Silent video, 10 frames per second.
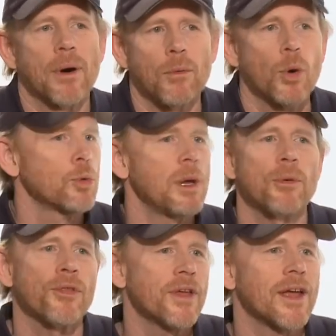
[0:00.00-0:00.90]
but what do
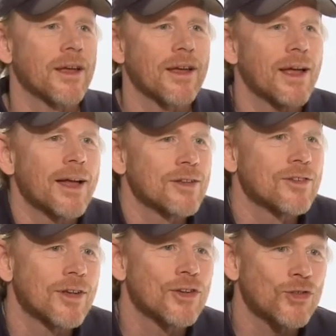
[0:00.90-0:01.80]
people think?
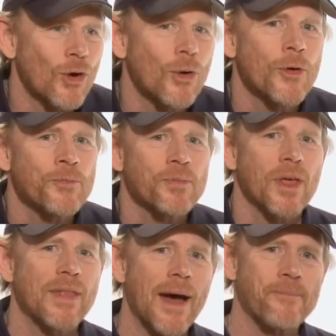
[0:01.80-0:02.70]
And right. uh, so
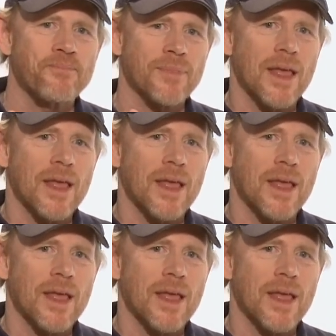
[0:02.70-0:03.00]
that